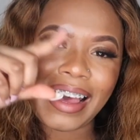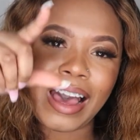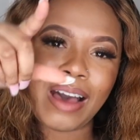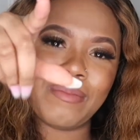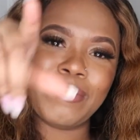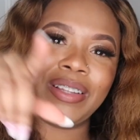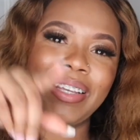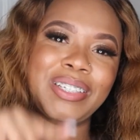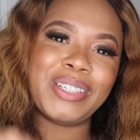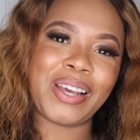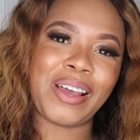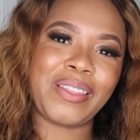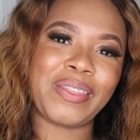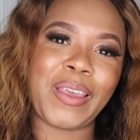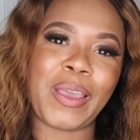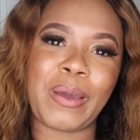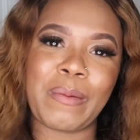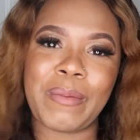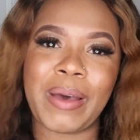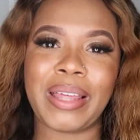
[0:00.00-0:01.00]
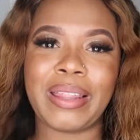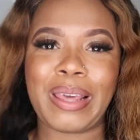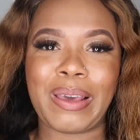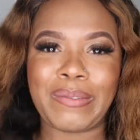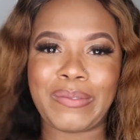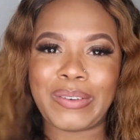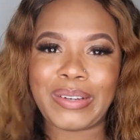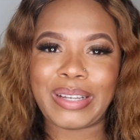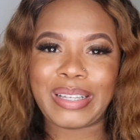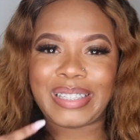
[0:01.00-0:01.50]
I'm gonna let y'all think about
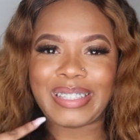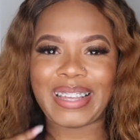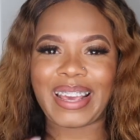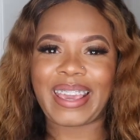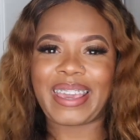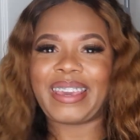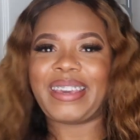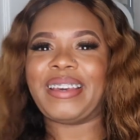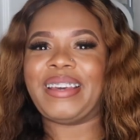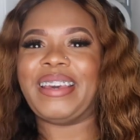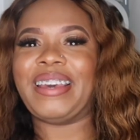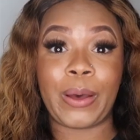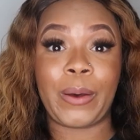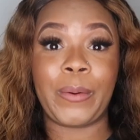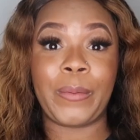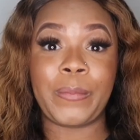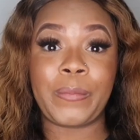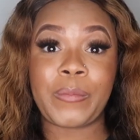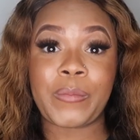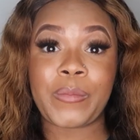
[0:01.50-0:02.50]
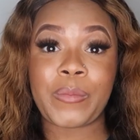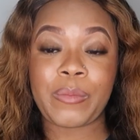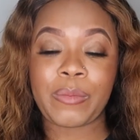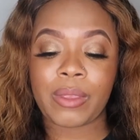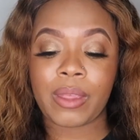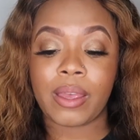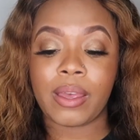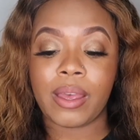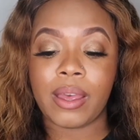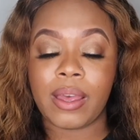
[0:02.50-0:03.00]
that for a second.
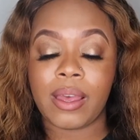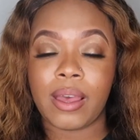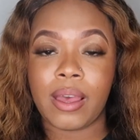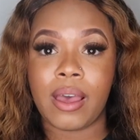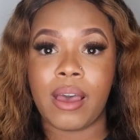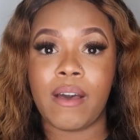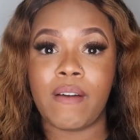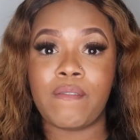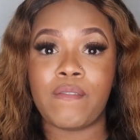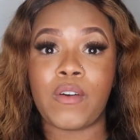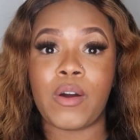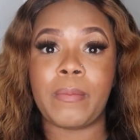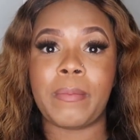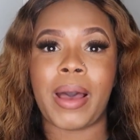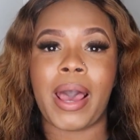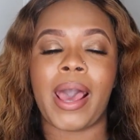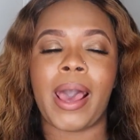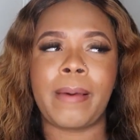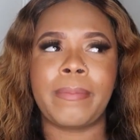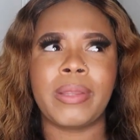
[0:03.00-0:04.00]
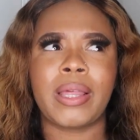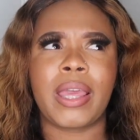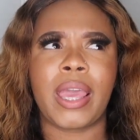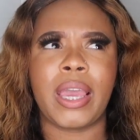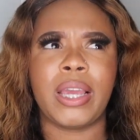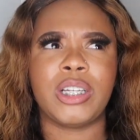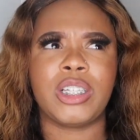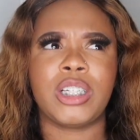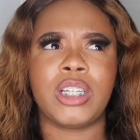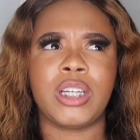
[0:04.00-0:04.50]
For my
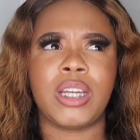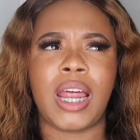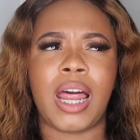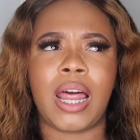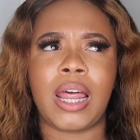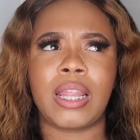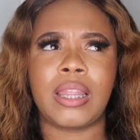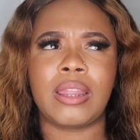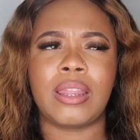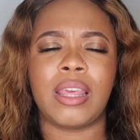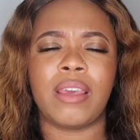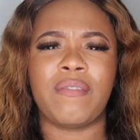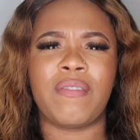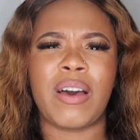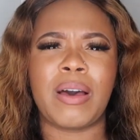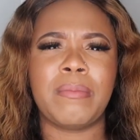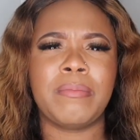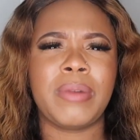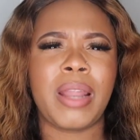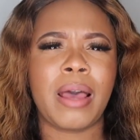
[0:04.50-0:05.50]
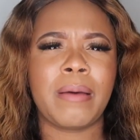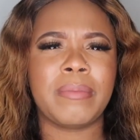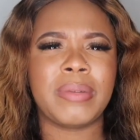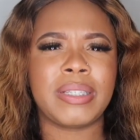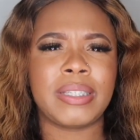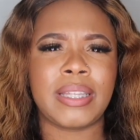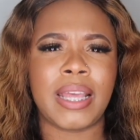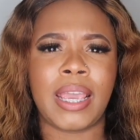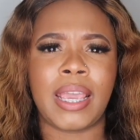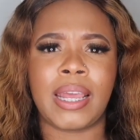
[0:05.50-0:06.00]
application, if I'm not
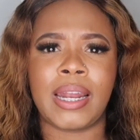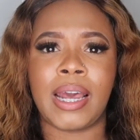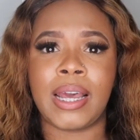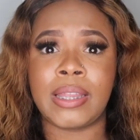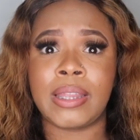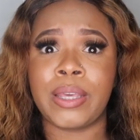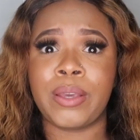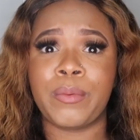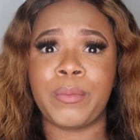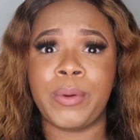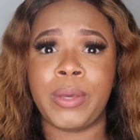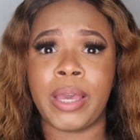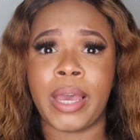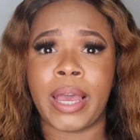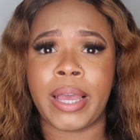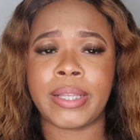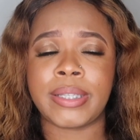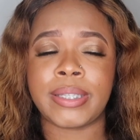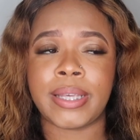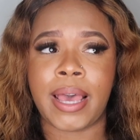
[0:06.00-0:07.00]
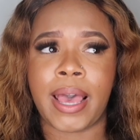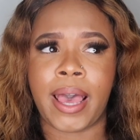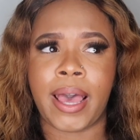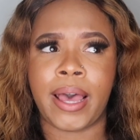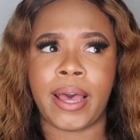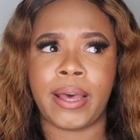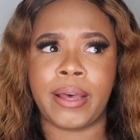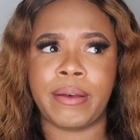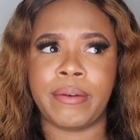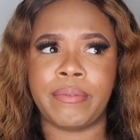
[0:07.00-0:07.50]
mistaken, I think we had to
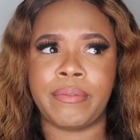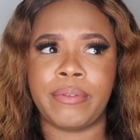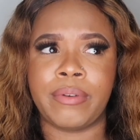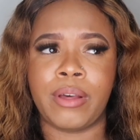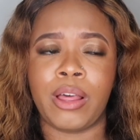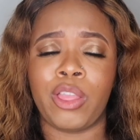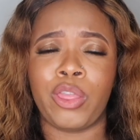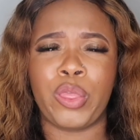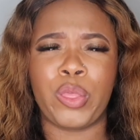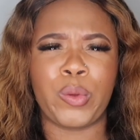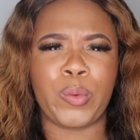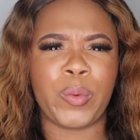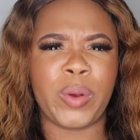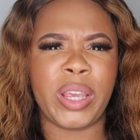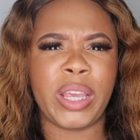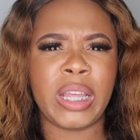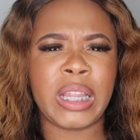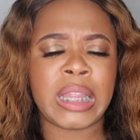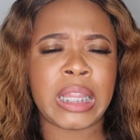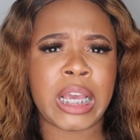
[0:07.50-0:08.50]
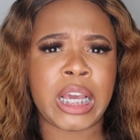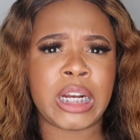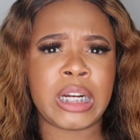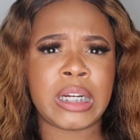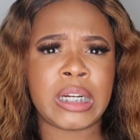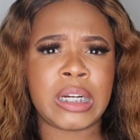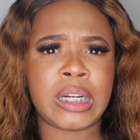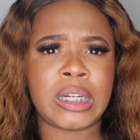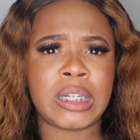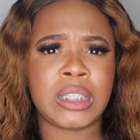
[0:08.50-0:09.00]
have 3
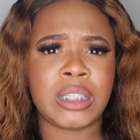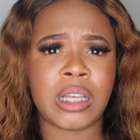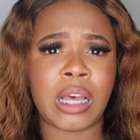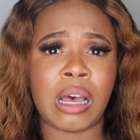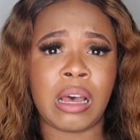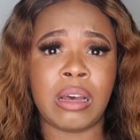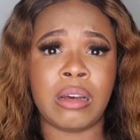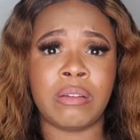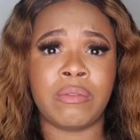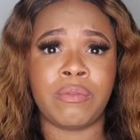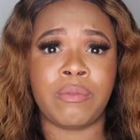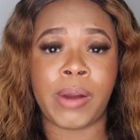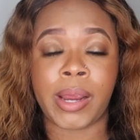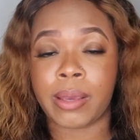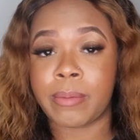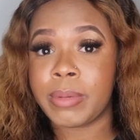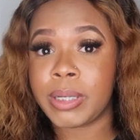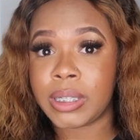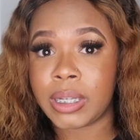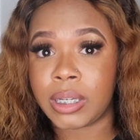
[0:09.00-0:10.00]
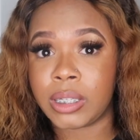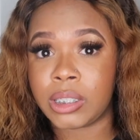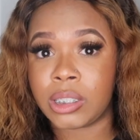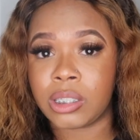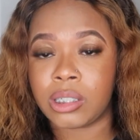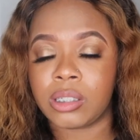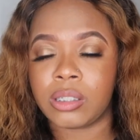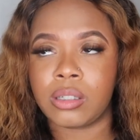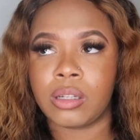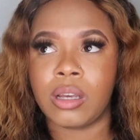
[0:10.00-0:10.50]
letters of
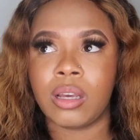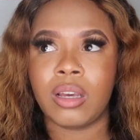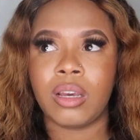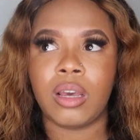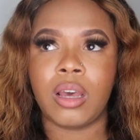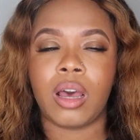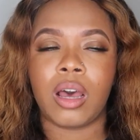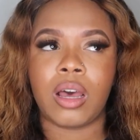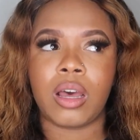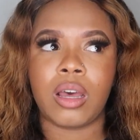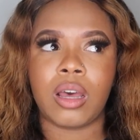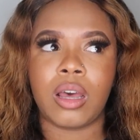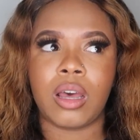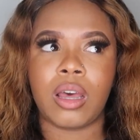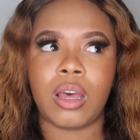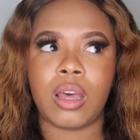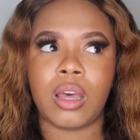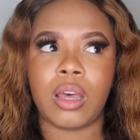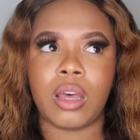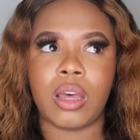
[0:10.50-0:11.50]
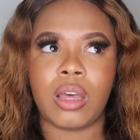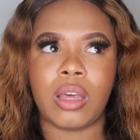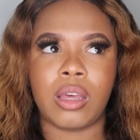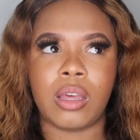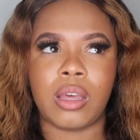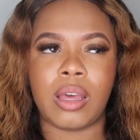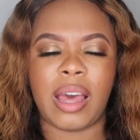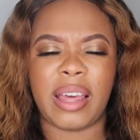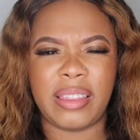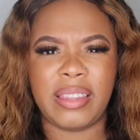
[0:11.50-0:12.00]
recommendation.
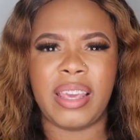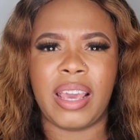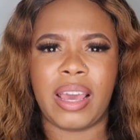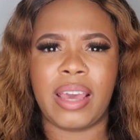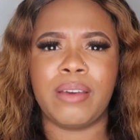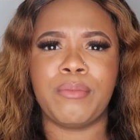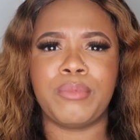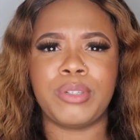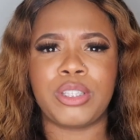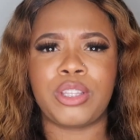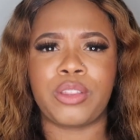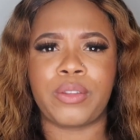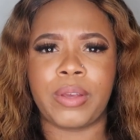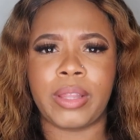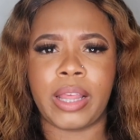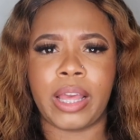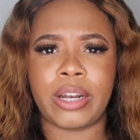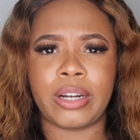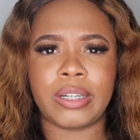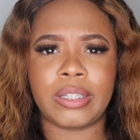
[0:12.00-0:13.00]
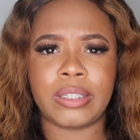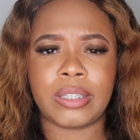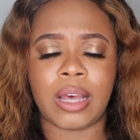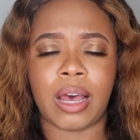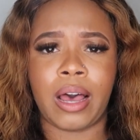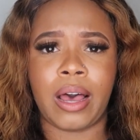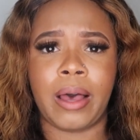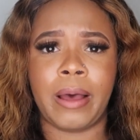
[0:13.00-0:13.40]
Yeah, it was 3 letters.